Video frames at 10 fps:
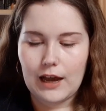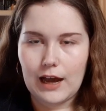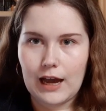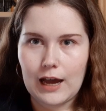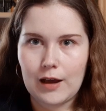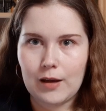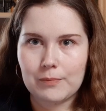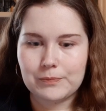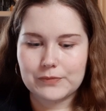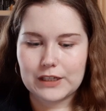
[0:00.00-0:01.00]

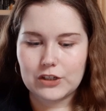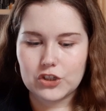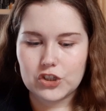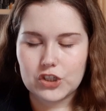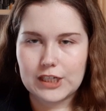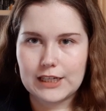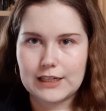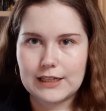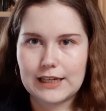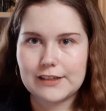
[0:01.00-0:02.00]
um,
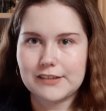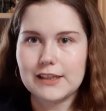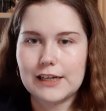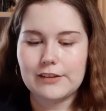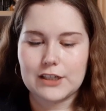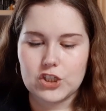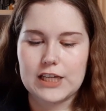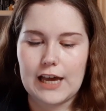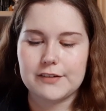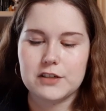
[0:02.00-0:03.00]
she it is clear that
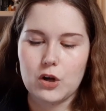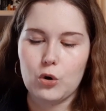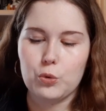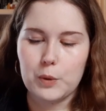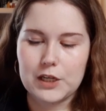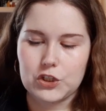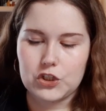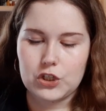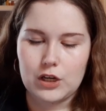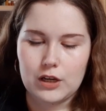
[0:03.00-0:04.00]
she has no
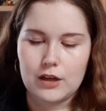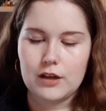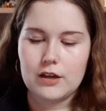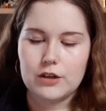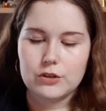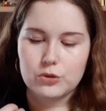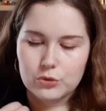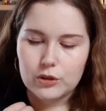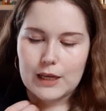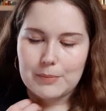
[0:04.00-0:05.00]
wish to
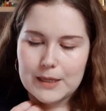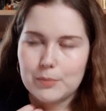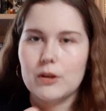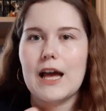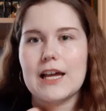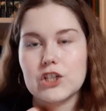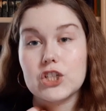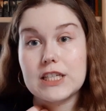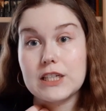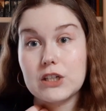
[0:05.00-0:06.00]
rule her people, and
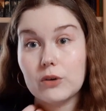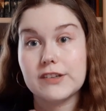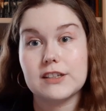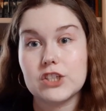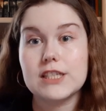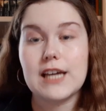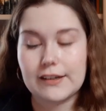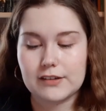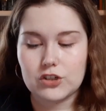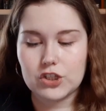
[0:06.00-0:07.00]
she knows that she
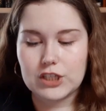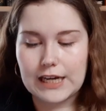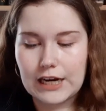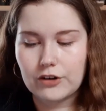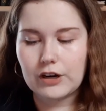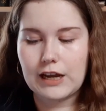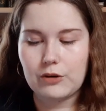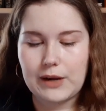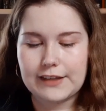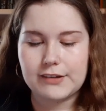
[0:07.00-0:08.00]
doesn't share
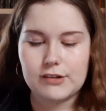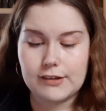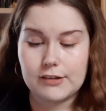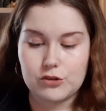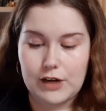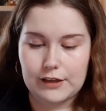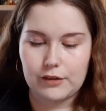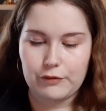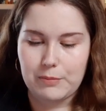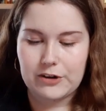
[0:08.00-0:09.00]
uh, Rake's
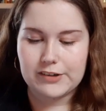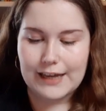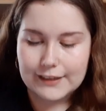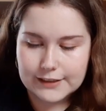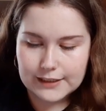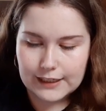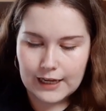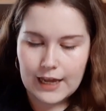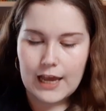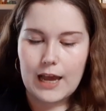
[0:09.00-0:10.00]
strength of
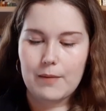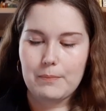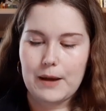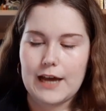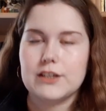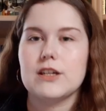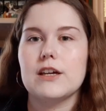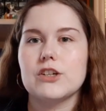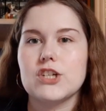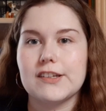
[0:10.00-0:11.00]
personality. But
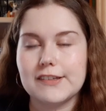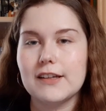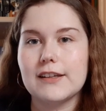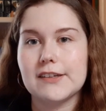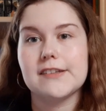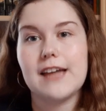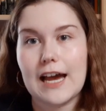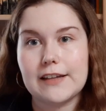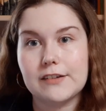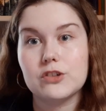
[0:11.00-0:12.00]
uh, she still
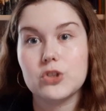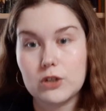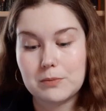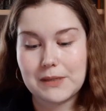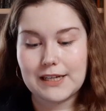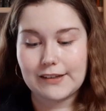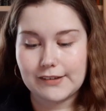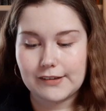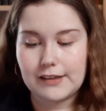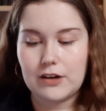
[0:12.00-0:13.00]
decides, should it be
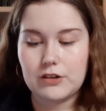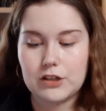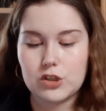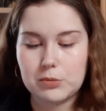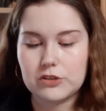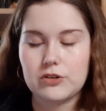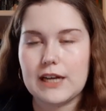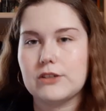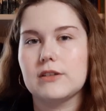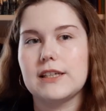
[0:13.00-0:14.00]
necessary, she will
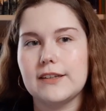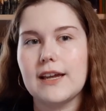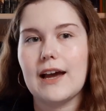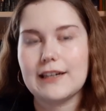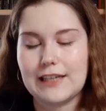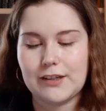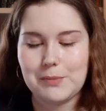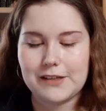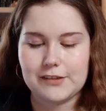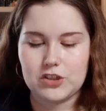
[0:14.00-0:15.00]
try to lead the Andii as
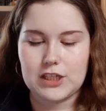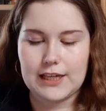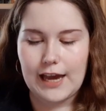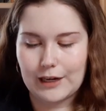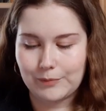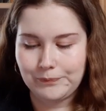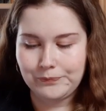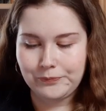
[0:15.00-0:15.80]
best as she can.